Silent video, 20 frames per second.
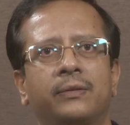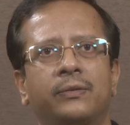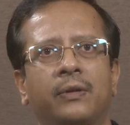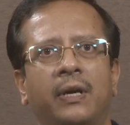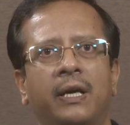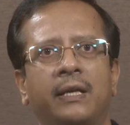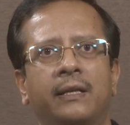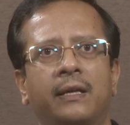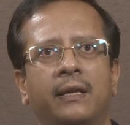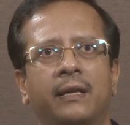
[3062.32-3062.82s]

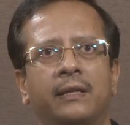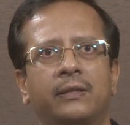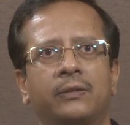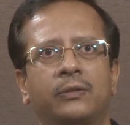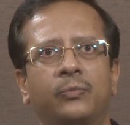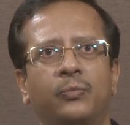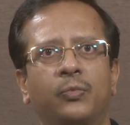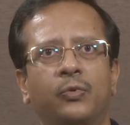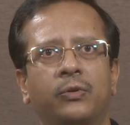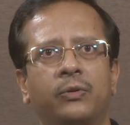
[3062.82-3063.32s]
so either
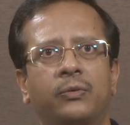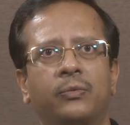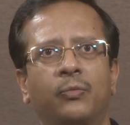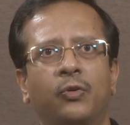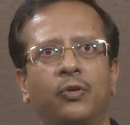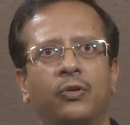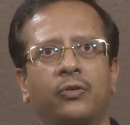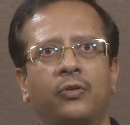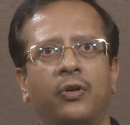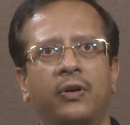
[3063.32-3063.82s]
has to put
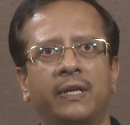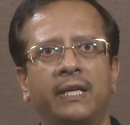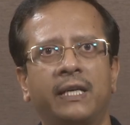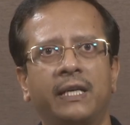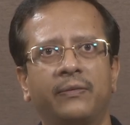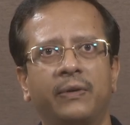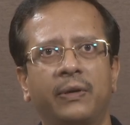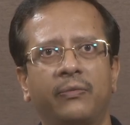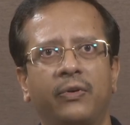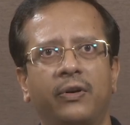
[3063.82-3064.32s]
more
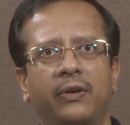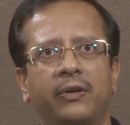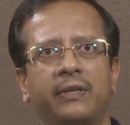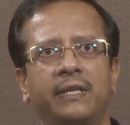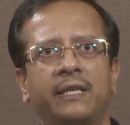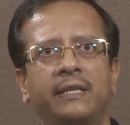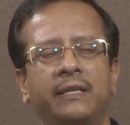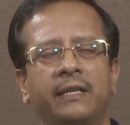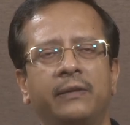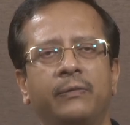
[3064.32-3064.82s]
cognitive effort
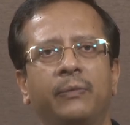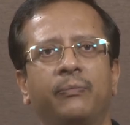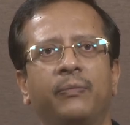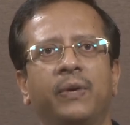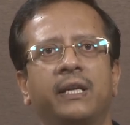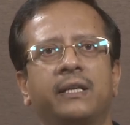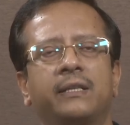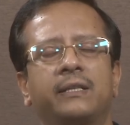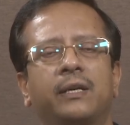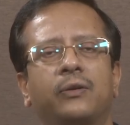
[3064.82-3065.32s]
in
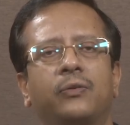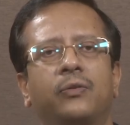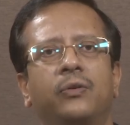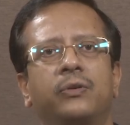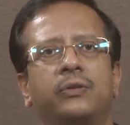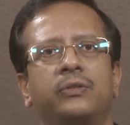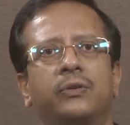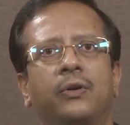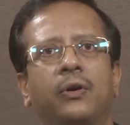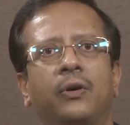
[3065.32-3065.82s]
remembering the
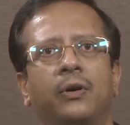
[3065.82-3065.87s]
codes,